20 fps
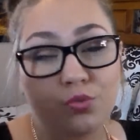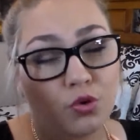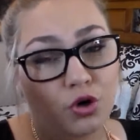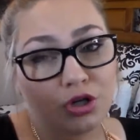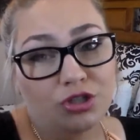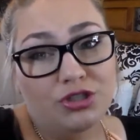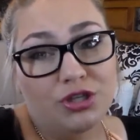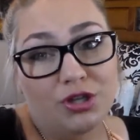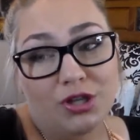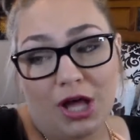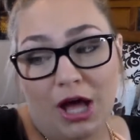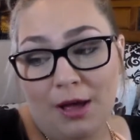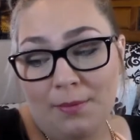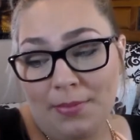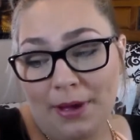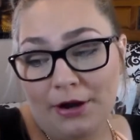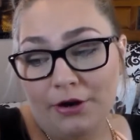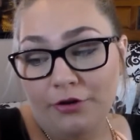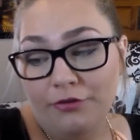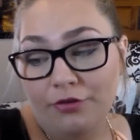just works a
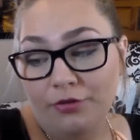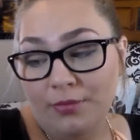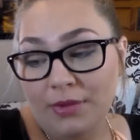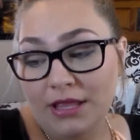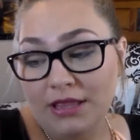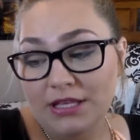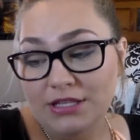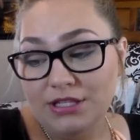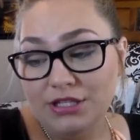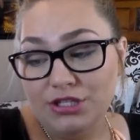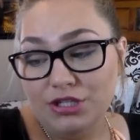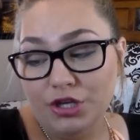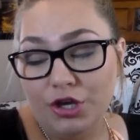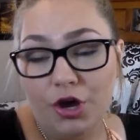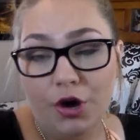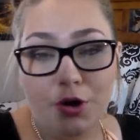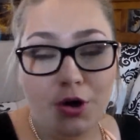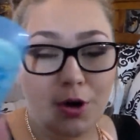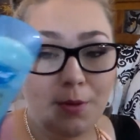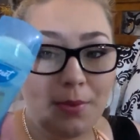lot better for me. This is the
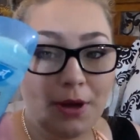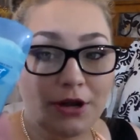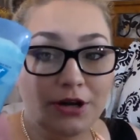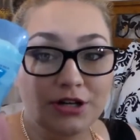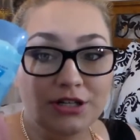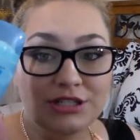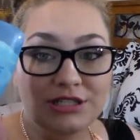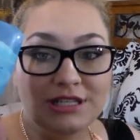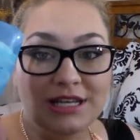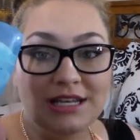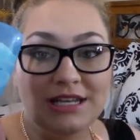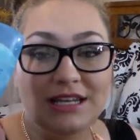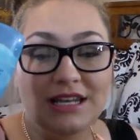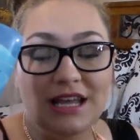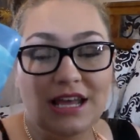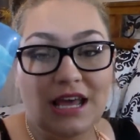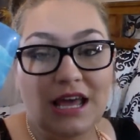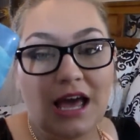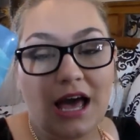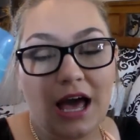cocoa butter
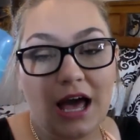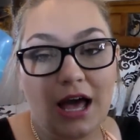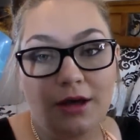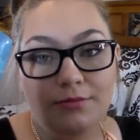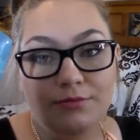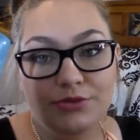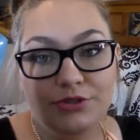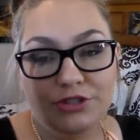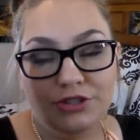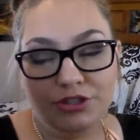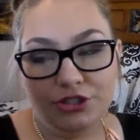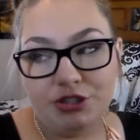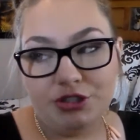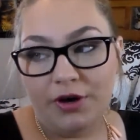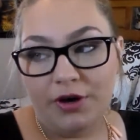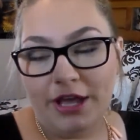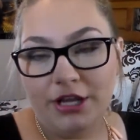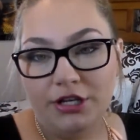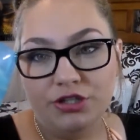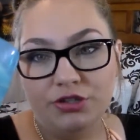scent.
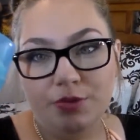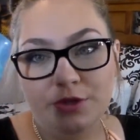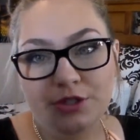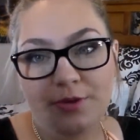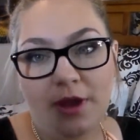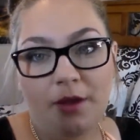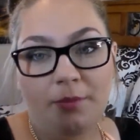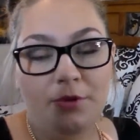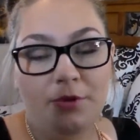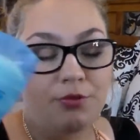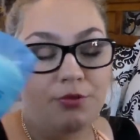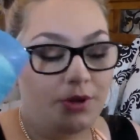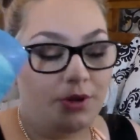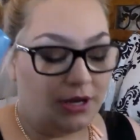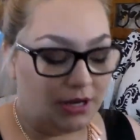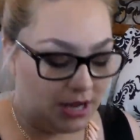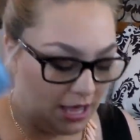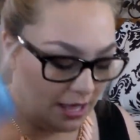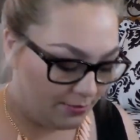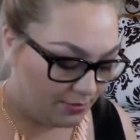So I switched back
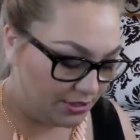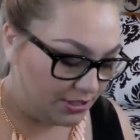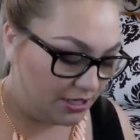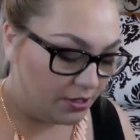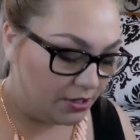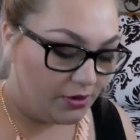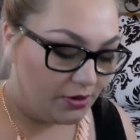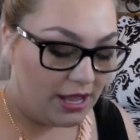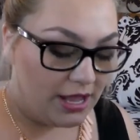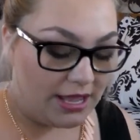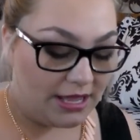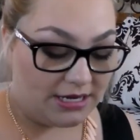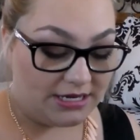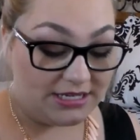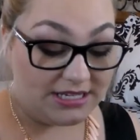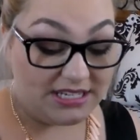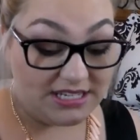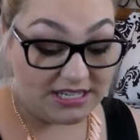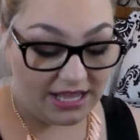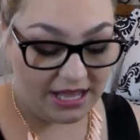between Secret
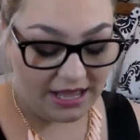and